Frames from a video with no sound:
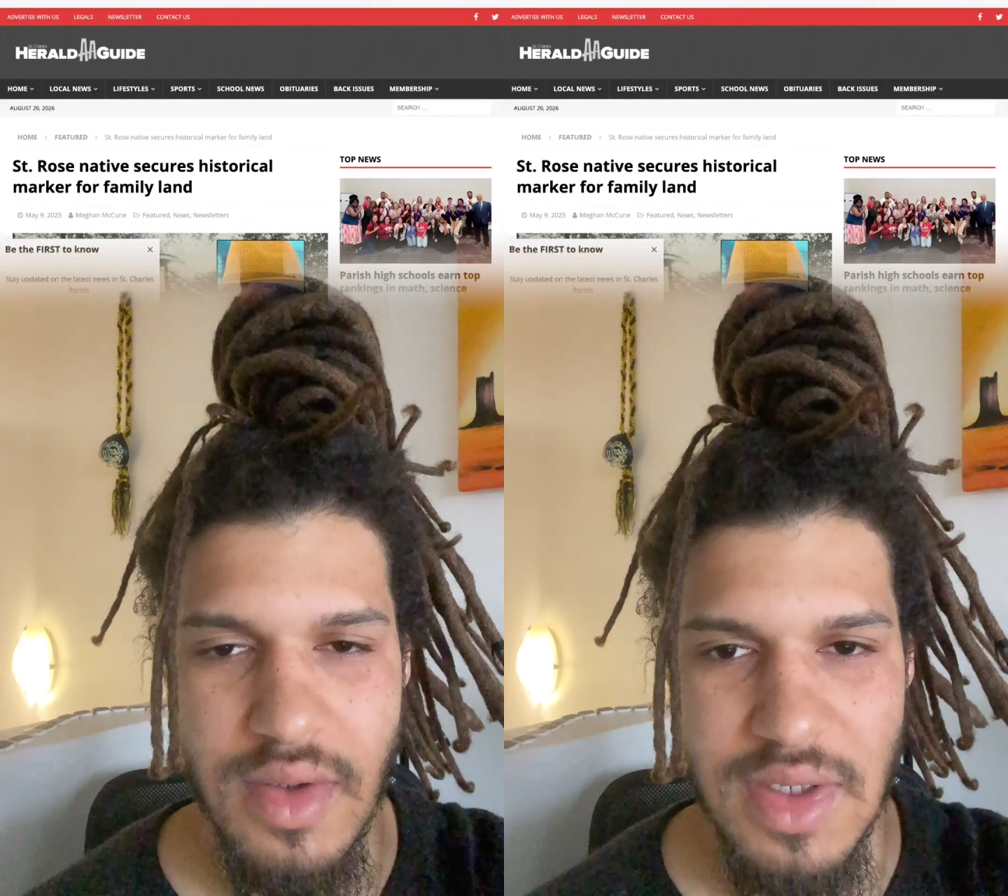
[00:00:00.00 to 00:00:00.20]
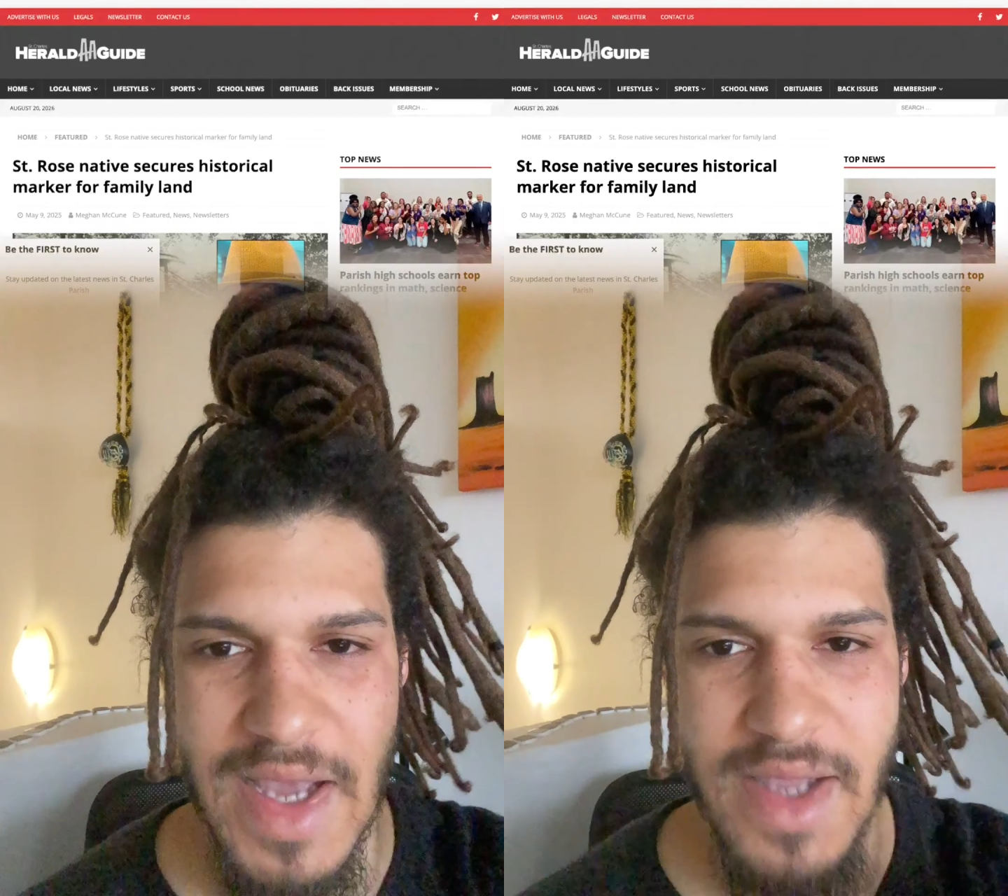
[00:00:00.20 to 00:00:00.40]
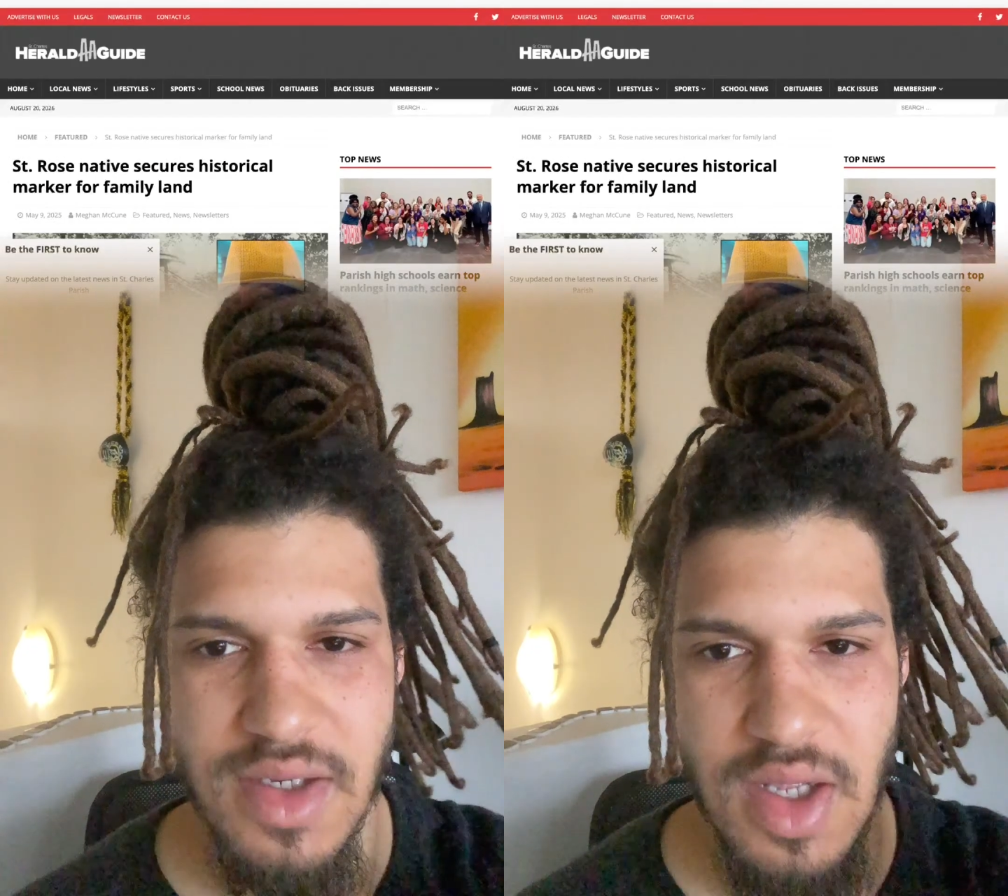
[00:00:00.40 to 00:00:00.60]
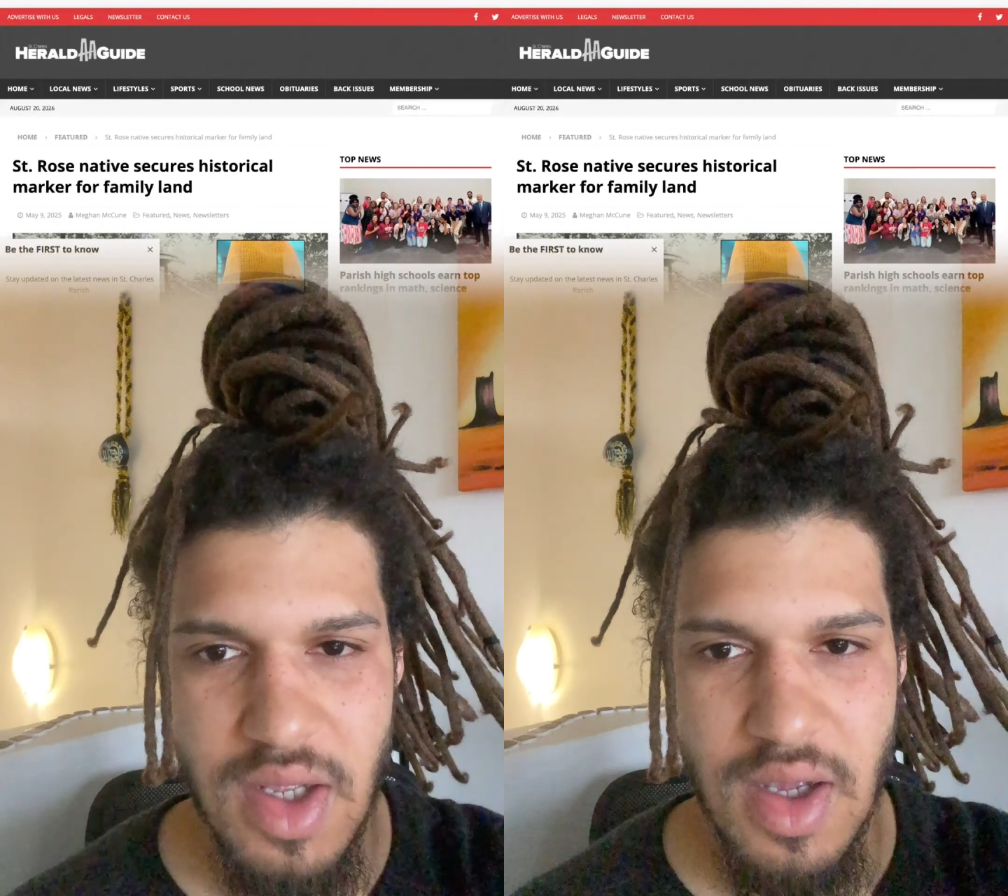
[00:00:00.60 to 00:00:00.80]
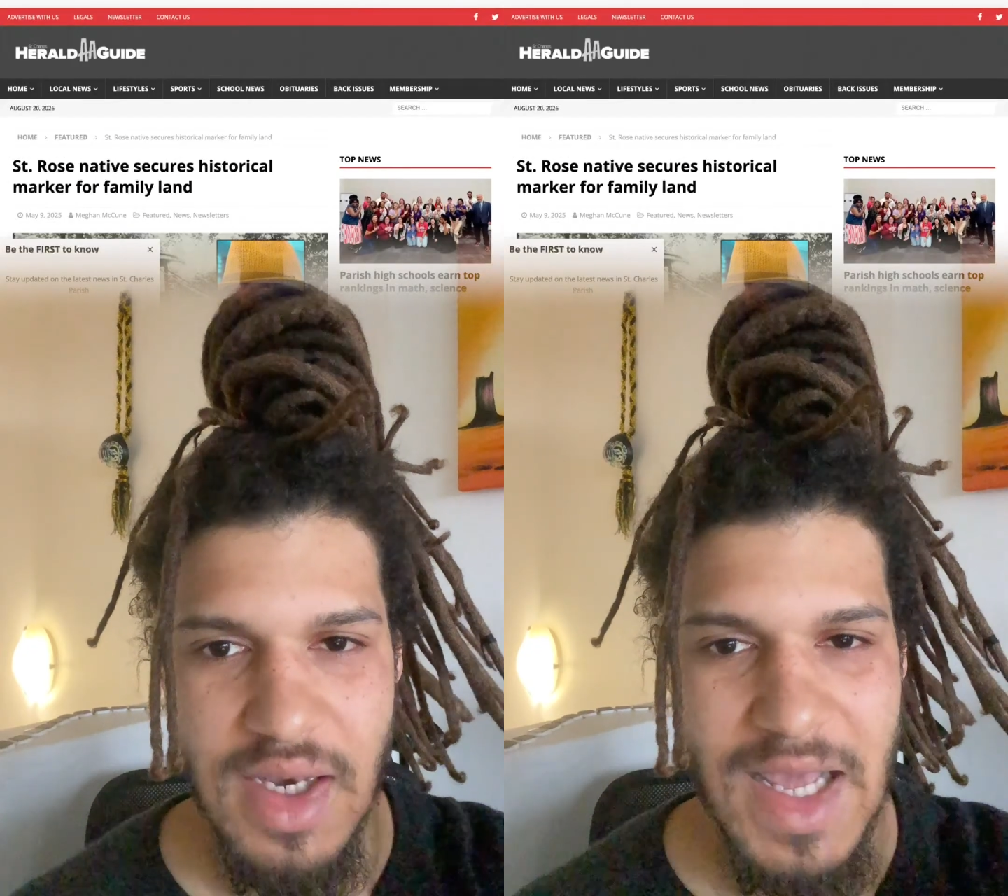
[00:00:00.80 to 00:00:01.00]
not
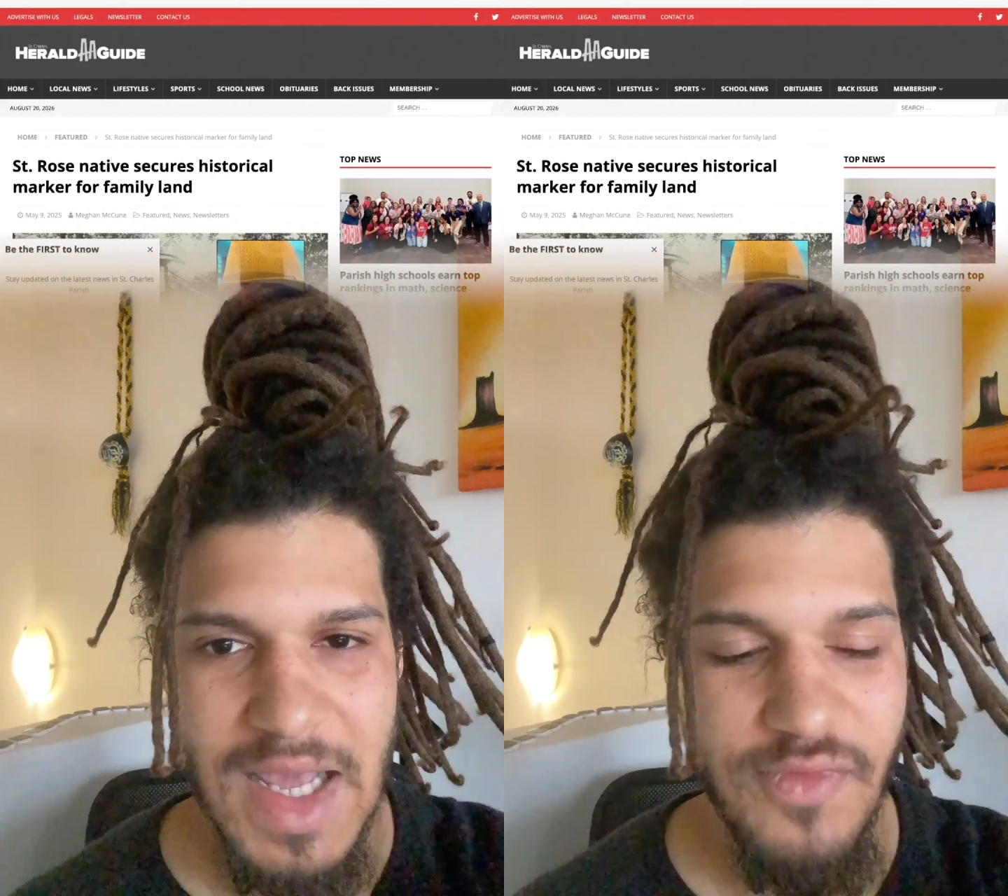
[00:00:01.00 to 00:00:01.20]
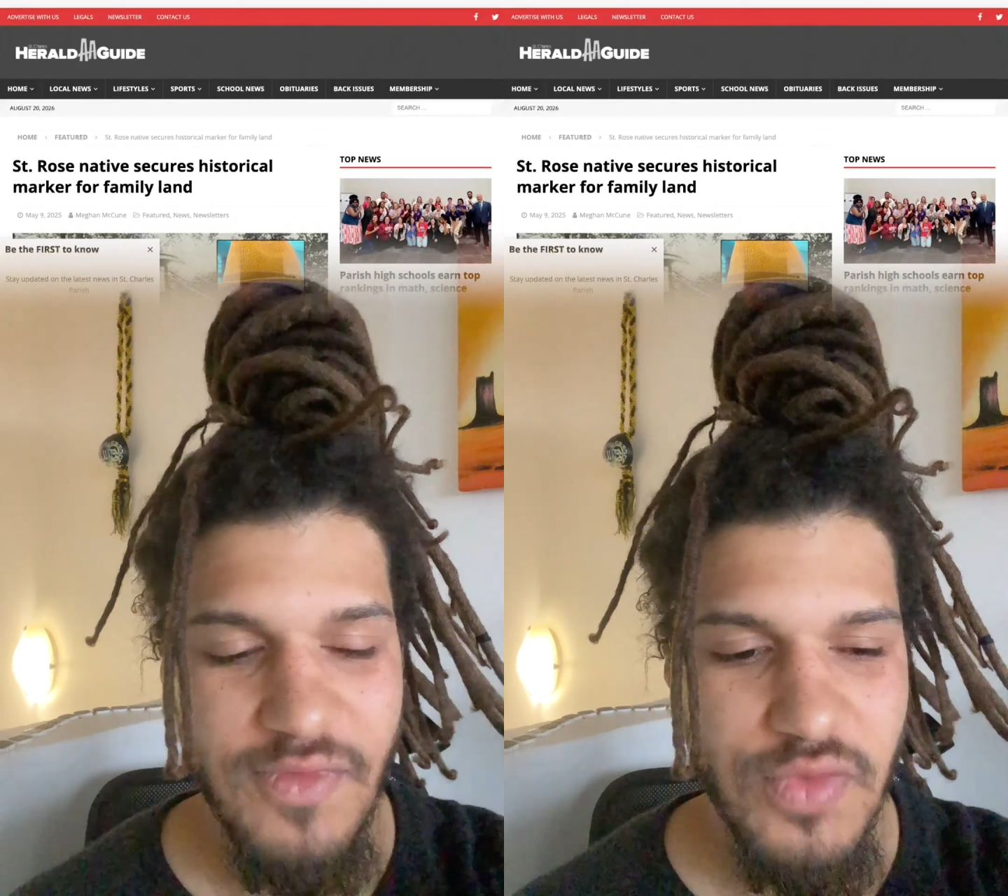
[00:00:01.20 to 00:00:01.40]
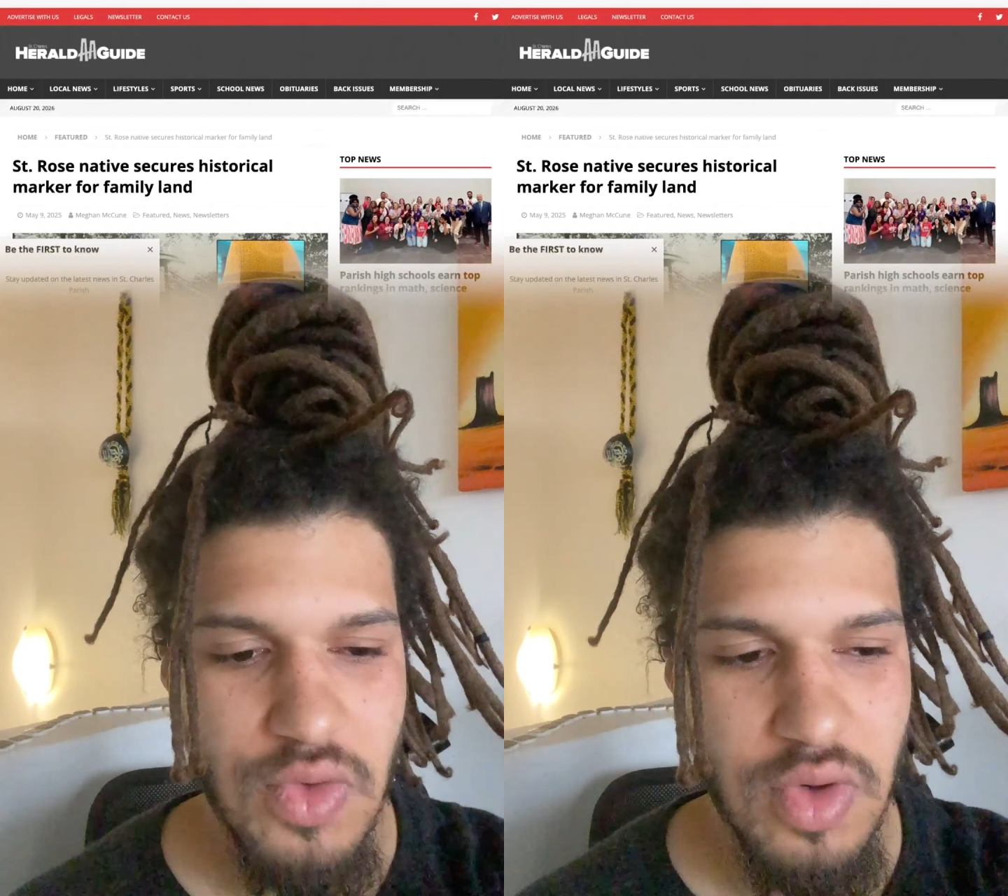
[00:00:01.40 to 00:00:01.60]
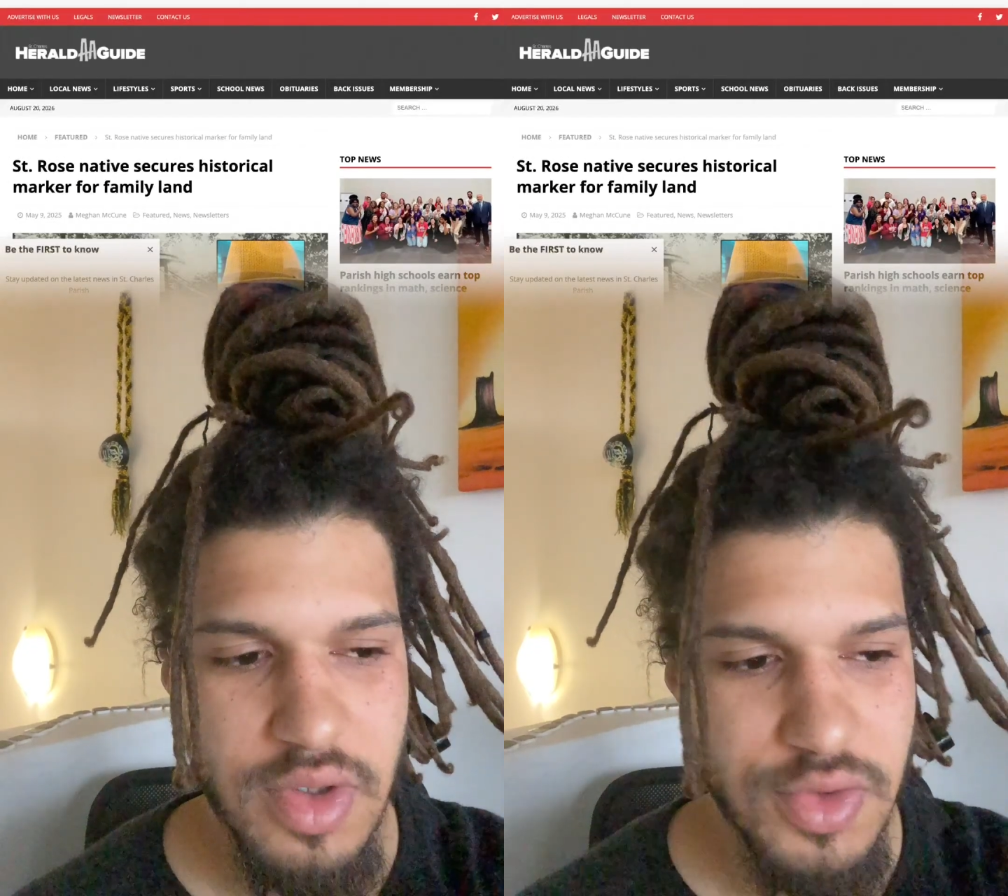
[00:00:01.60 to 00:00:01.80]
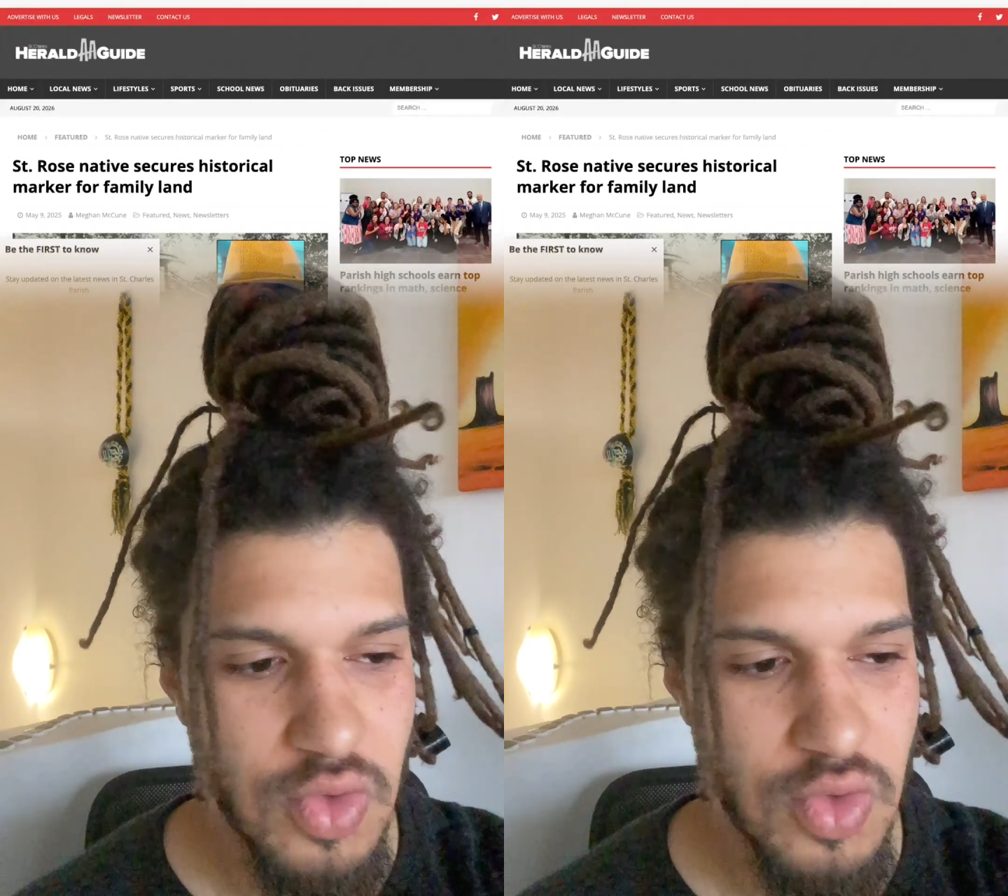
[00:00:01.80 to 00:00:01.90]
allow for